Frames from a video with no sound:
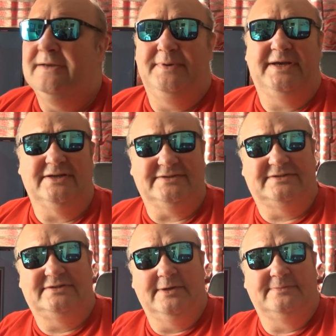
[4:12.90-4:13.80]

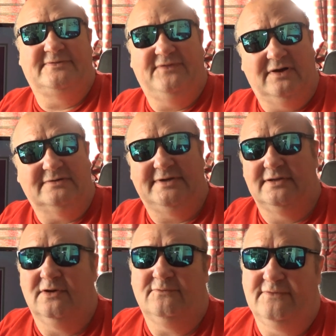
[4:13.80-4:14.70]
because Tubbs falls
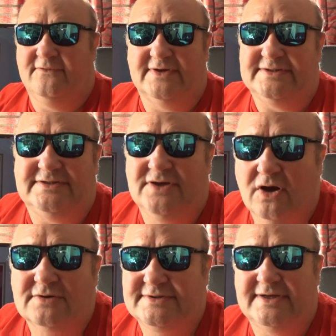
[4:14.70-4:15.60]
in love with his
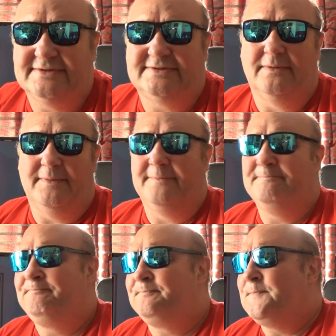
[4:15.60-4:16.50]
daughter or something.
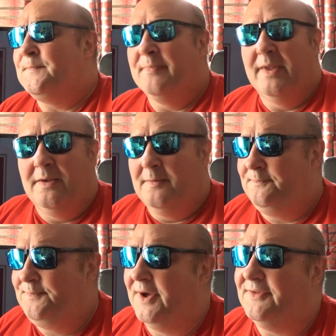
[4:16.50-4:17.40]

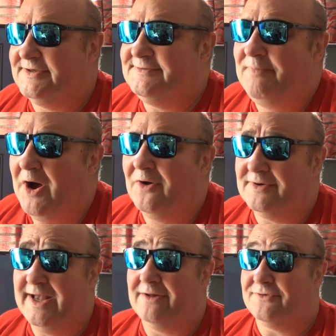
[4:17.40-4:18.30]
But there's
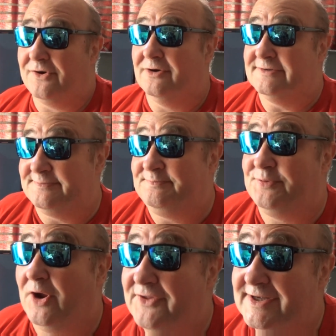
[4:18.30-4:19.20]
more. Calderon's
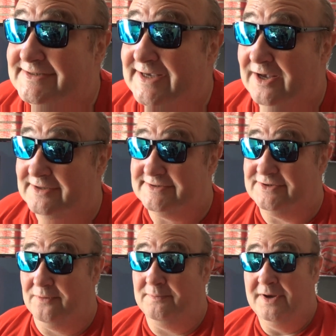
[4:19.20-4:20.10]
brother
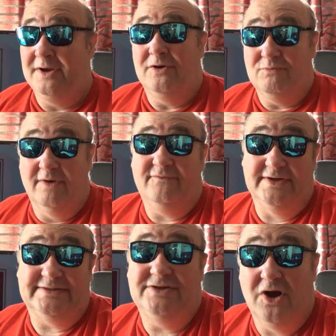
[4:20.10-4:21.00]
turns up with
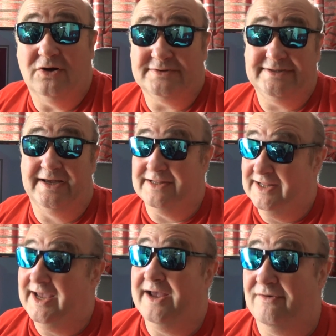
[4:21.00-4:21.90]
his daughter
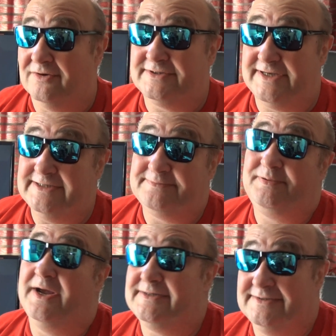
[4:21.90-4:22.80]
later on. She's
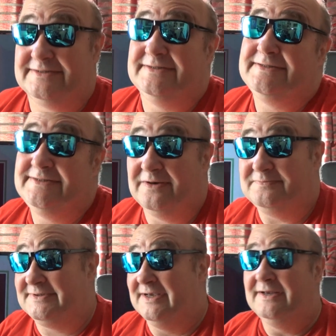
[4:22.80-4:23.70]
pregnant to
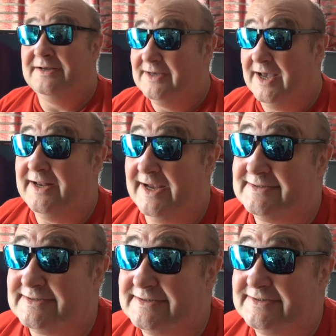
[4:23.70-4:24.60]
Tubbs and he
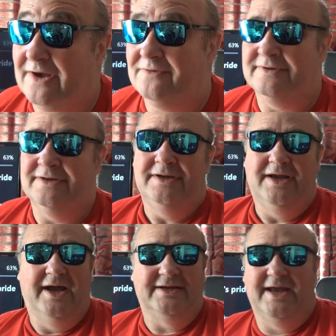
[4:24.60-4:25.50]
has a son.
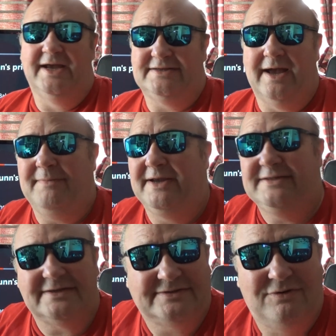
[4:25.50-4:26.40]
I, I, I,
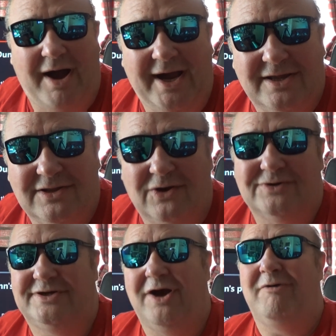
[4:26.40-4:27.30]
mean, there's quite a
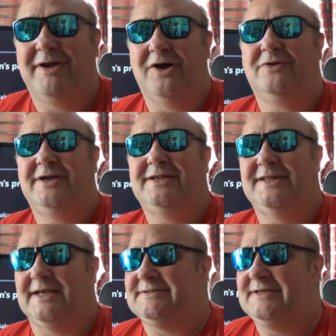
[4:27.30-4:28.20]
lot going on in
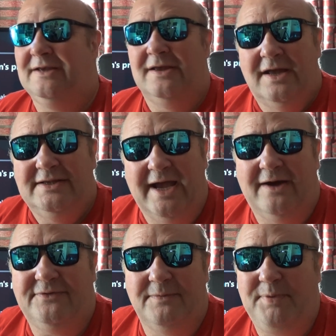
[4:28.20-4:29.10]
this.
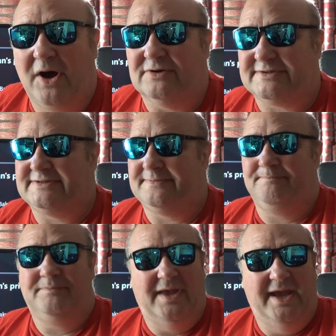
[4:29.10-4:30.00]
Now, the boss,
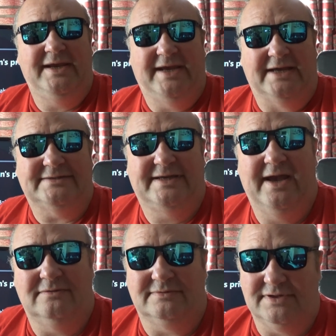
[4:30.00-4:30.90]
he gets
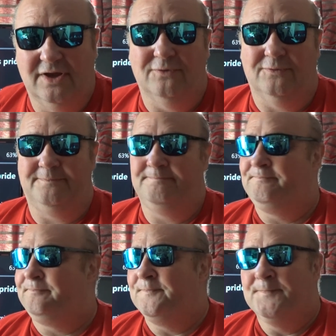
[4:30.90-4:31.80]
killed, Lou.
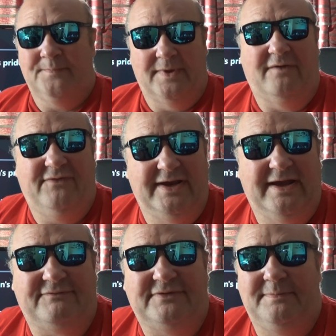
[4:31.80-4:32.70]
I think
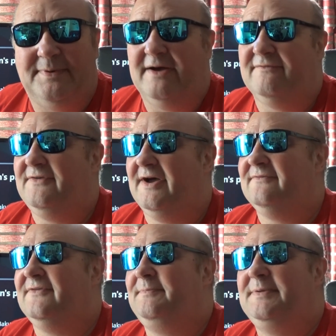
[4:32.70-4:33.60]
after about
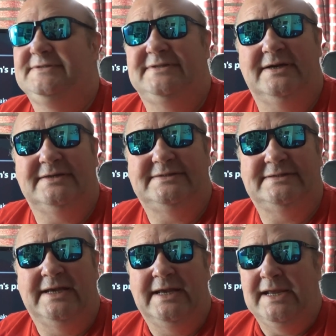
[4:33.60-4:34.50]
five
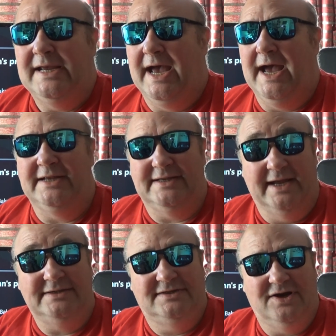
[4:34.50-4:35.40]
episodes. And
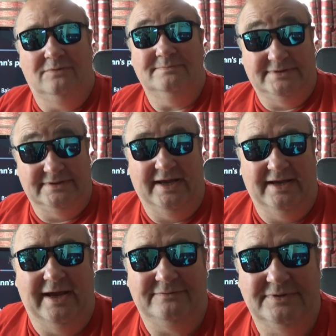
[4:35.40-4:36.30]
in comes
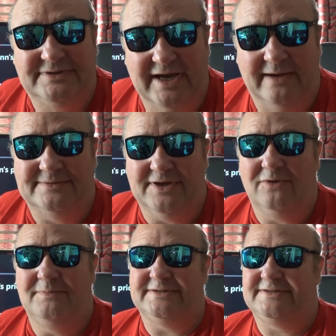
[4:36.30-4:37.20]
Edward James
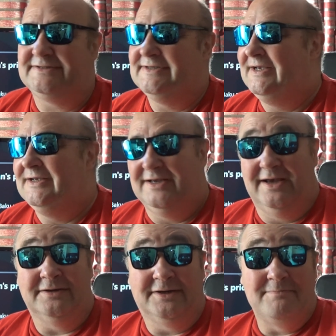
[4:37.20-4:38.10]
Olmos
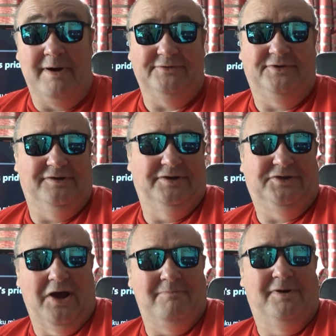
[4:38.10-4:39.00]
uh, Commander
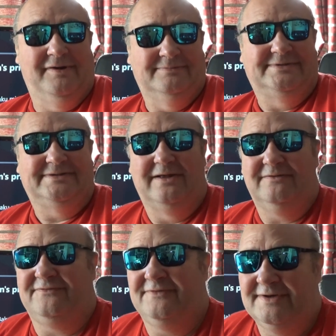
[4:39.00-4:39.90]
Adama
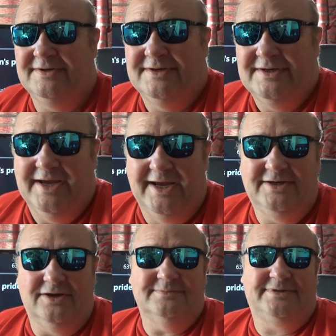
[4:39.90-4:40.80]
himself.
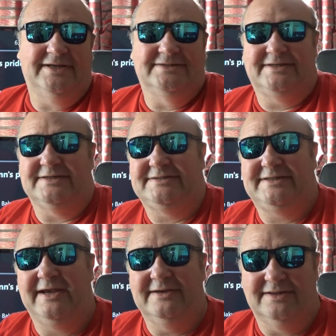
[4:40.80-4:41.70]
He comes in as
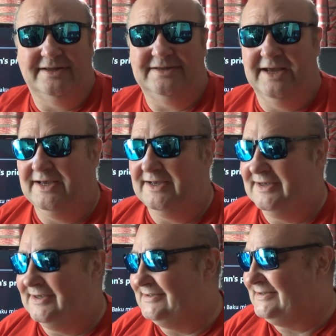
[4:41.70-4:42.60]
Castile, and
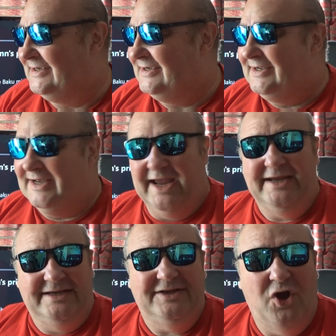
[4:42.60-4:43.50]
and
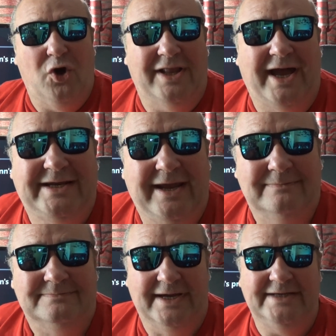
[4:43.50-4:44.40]
he, you don't like
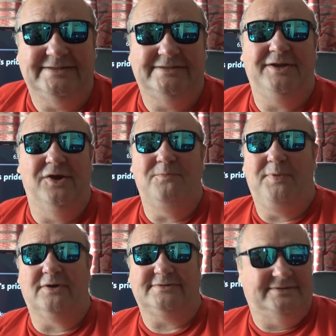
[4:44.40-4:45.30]
him. He's the new
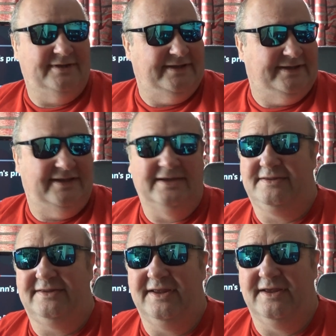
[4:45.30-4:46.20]
boss. The, the
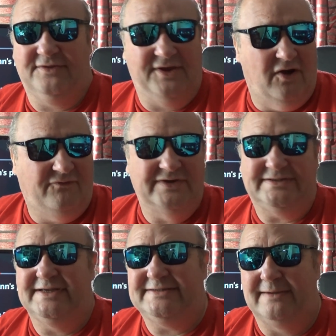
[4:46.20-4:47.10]
the the
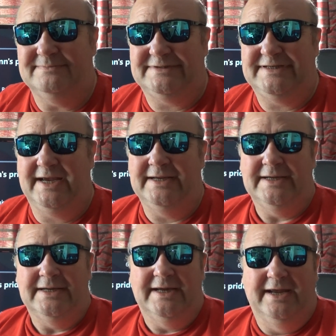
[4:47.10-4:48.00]
office is empty.
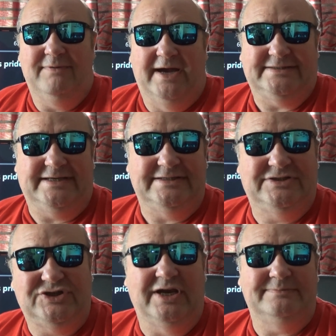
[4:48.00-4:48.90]
He wears these
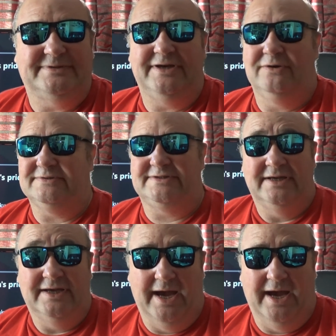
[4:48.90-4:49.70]
cheap suits,